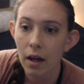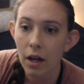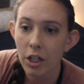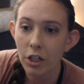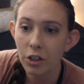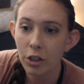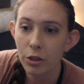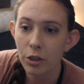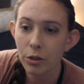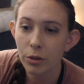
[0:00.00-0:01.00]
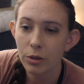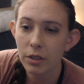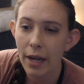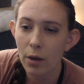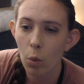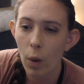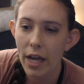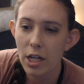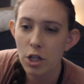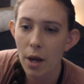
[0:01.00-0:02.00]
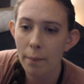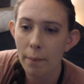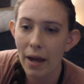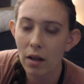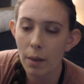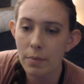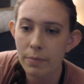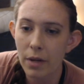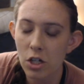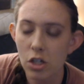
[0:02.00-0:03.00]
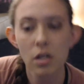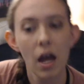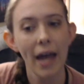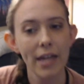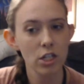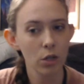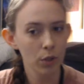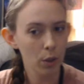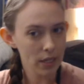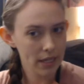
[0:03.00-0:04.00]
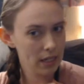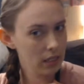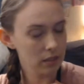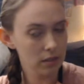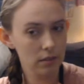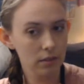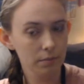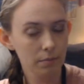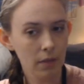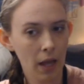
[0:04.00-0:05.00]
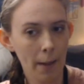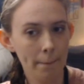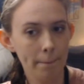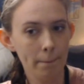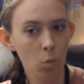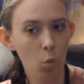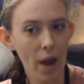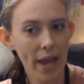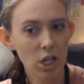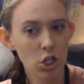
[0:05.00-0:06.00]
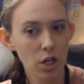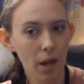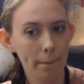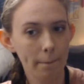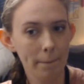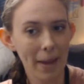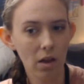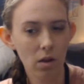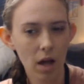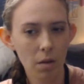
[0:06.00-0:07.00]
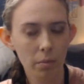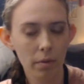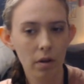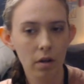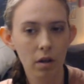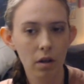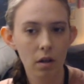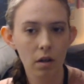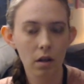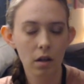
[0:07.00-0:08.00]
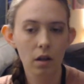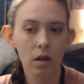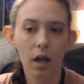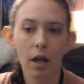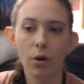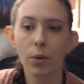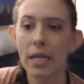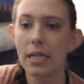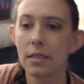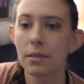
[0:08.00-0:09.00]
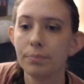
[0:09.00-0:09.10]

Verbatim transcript: Couldn't you use a wedge mail-up sponge? I don't know what that is. A wedge mail-up? I don't know what that is.